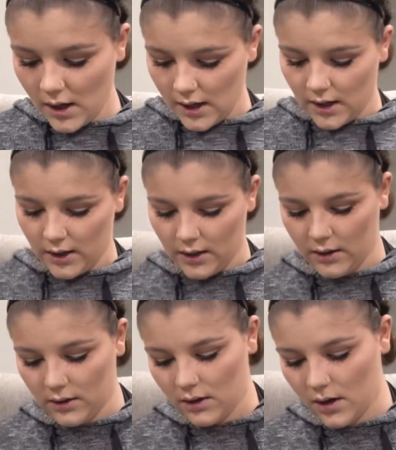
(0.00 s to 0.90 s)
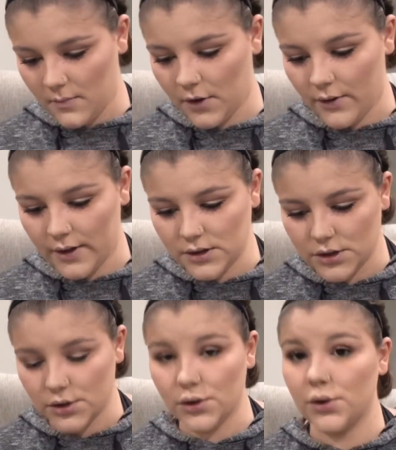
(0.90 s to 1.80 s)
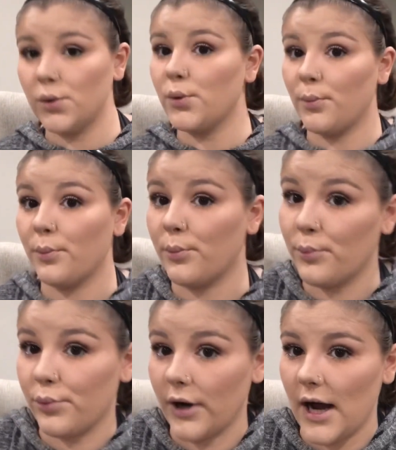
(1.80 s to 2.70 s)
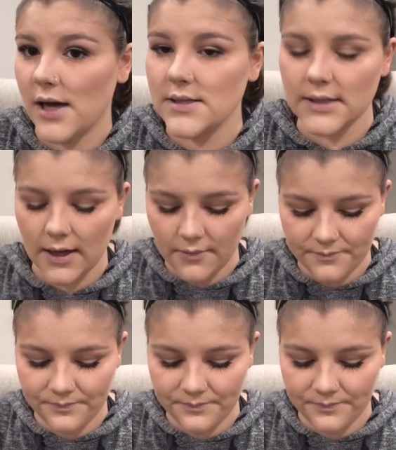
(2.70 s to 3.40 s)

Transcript: And I'm going to do brows now.